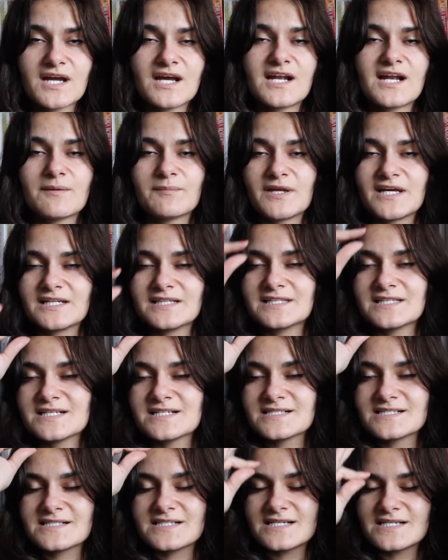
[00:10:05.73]
And I'm like,
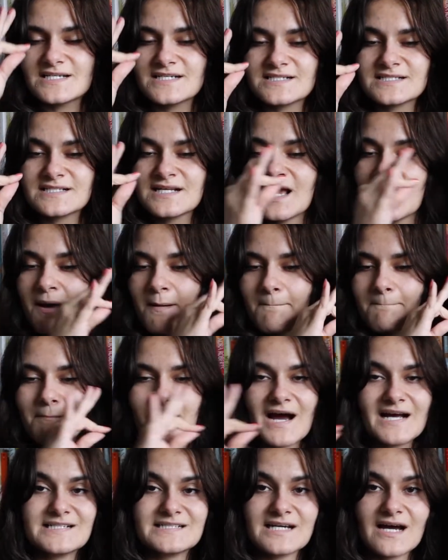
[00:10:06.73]
this is
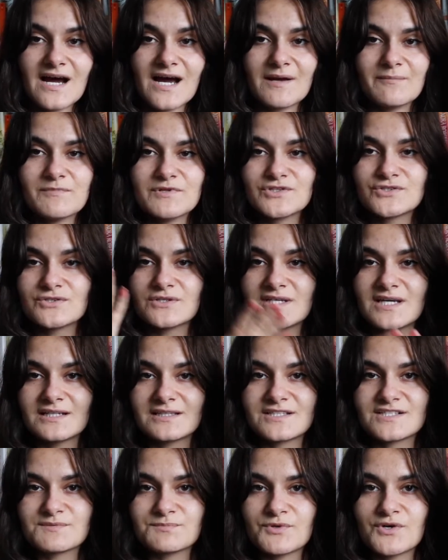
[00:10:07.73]
my time to get
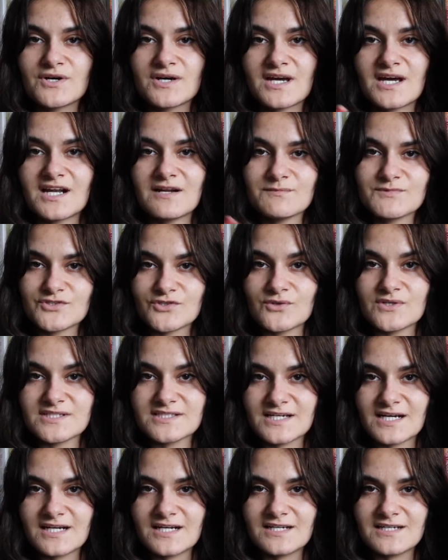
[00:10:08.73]
this book, and I'm so
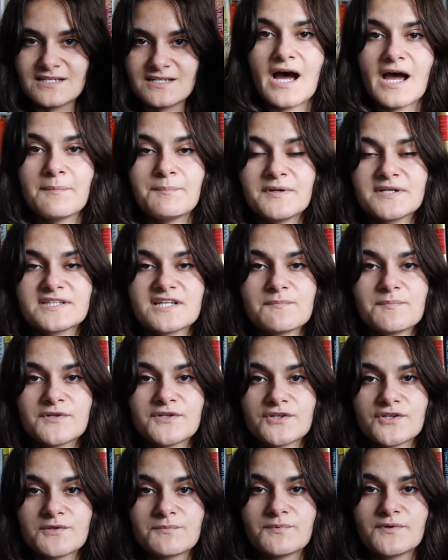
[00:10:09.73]
excited. I picked up
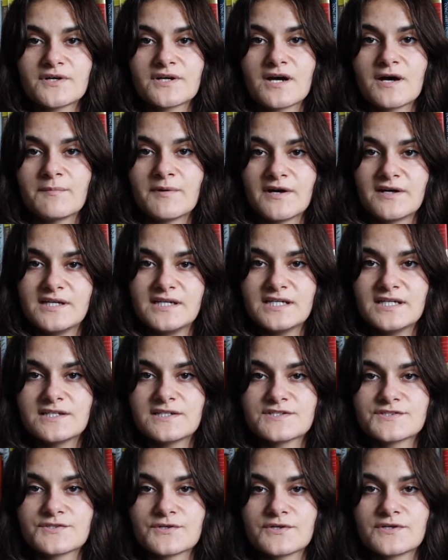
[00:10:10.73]
another book about eating
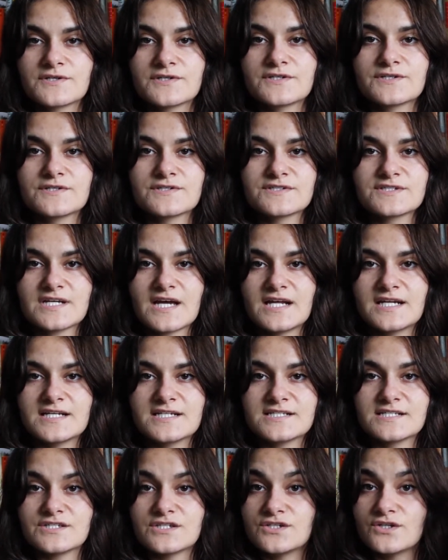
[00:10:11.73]
disorders, and
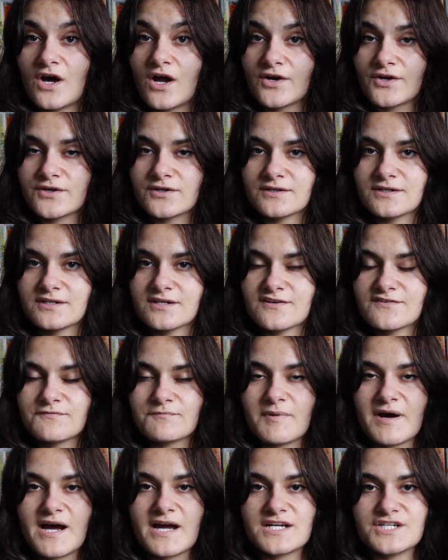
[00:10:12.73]
it's Not Good Enough
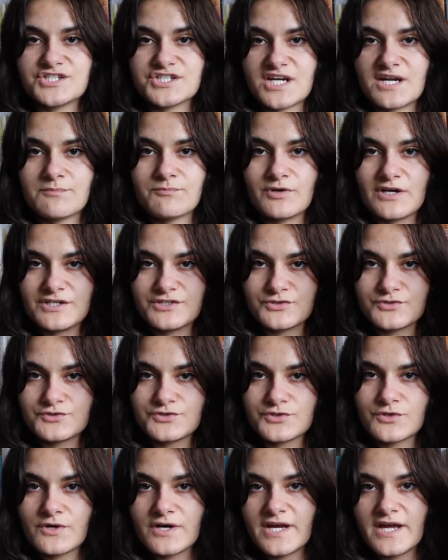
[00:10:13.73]
by Jen
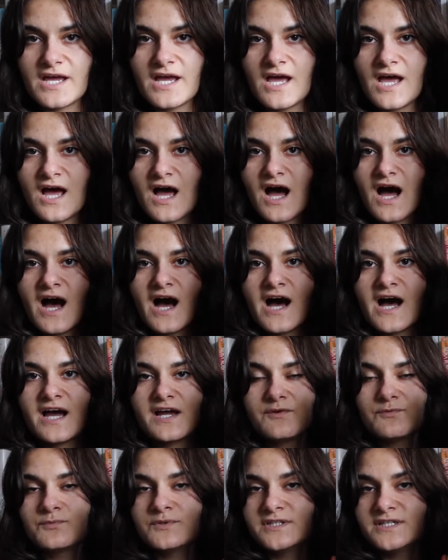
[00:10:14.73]
Petro-Joy.
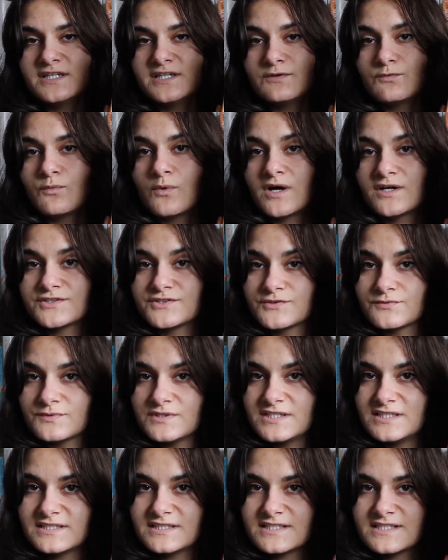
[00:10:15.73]
I really want to
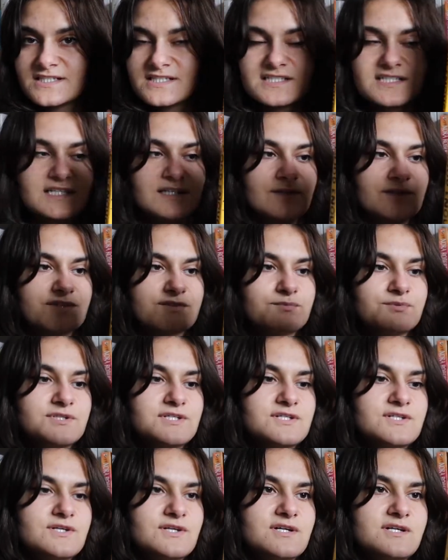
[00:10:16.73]
read this. It looks
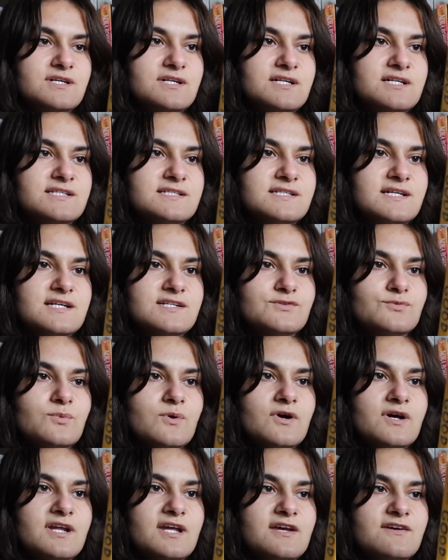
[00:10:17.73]
pretty good. It says,
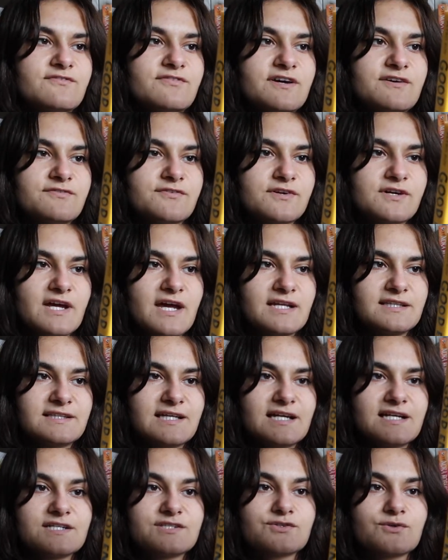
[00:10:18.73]
what if I forget
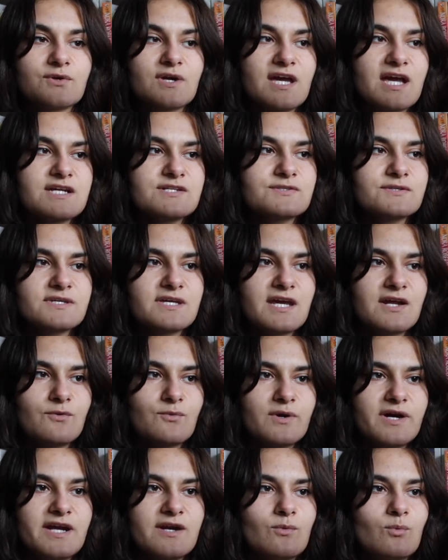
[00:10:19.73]
that it's okay to gain
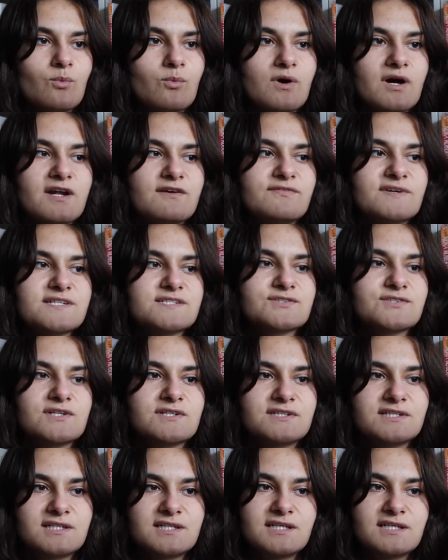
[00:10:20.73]
weight? What if I
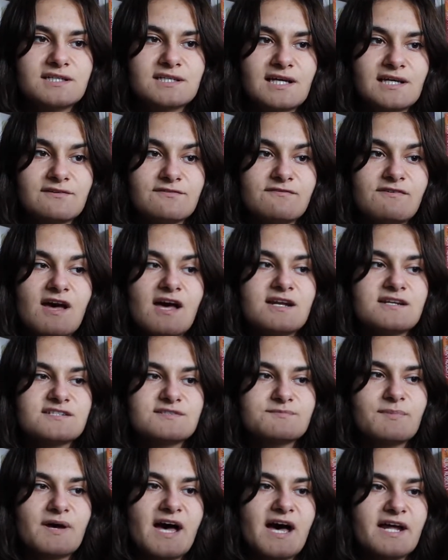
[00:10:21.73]
start thinking that fat is
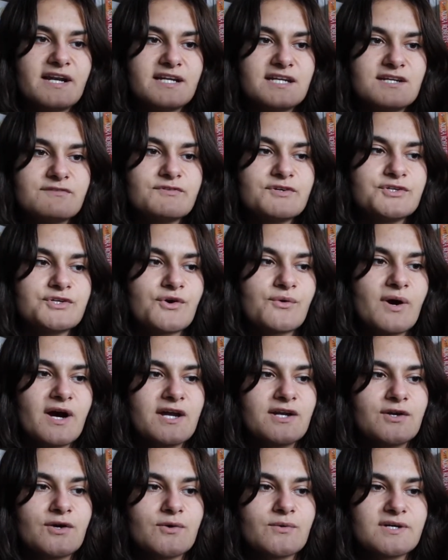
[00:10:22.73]
bad even though I
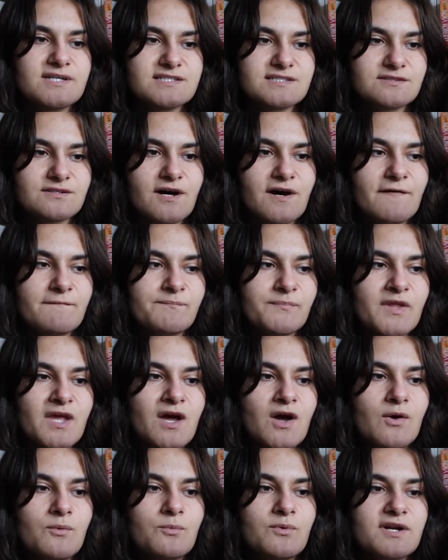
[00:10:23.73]
know it's not?
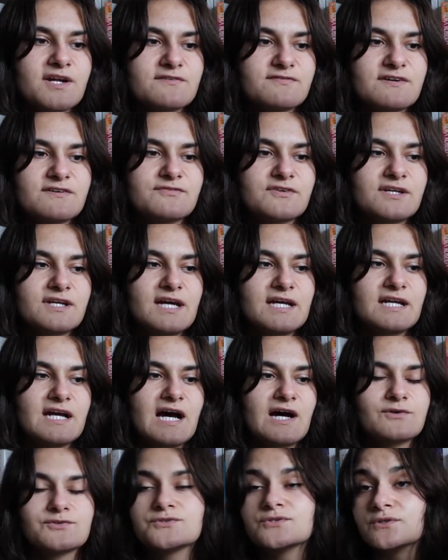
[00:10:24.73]
What if I forget
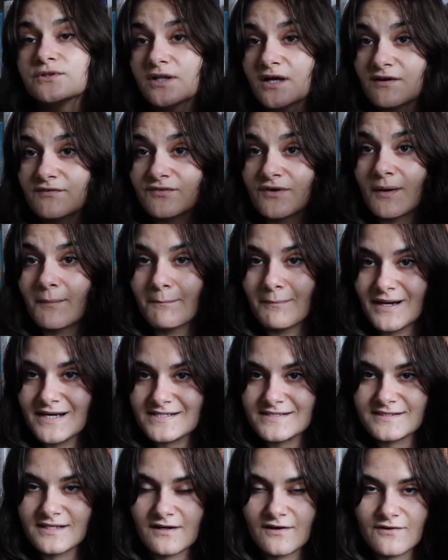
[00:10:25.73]
how to love
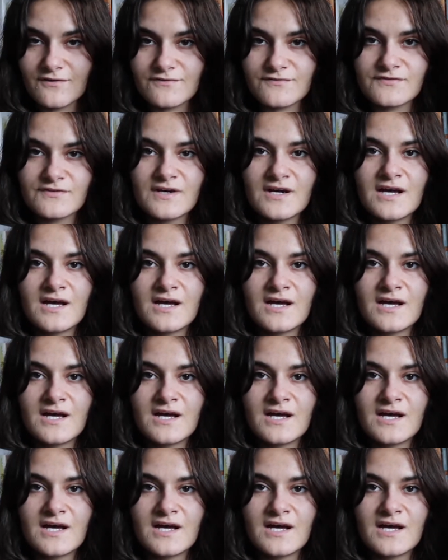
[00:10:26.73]
myself?